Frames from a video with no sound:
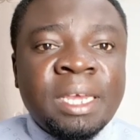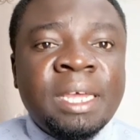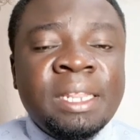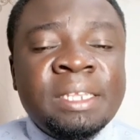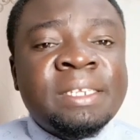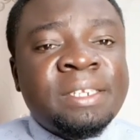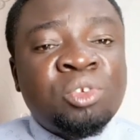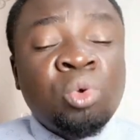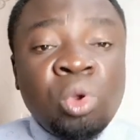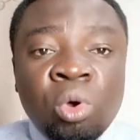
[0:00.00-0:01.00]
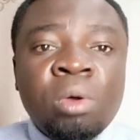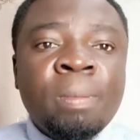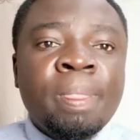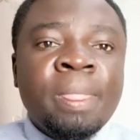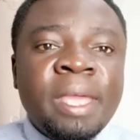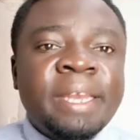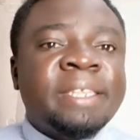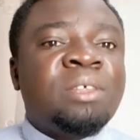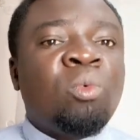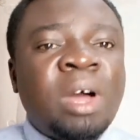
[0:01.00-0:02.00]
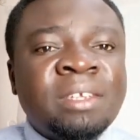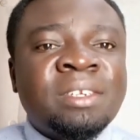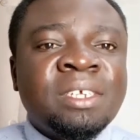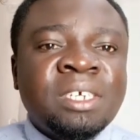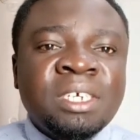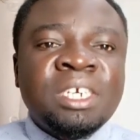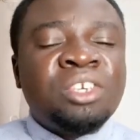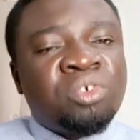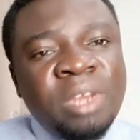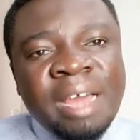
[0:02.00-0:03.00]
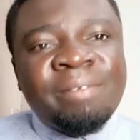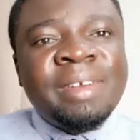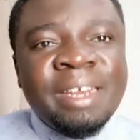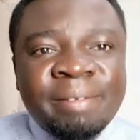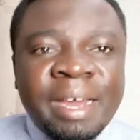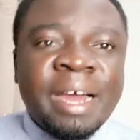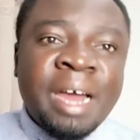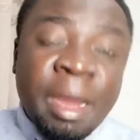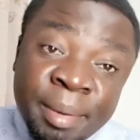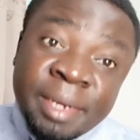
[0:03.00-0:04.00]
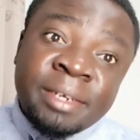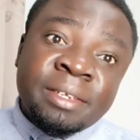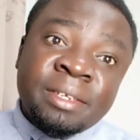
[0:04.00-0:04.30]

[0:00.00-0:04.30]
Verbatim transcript: This is too low. It is the worst. It should have never happened.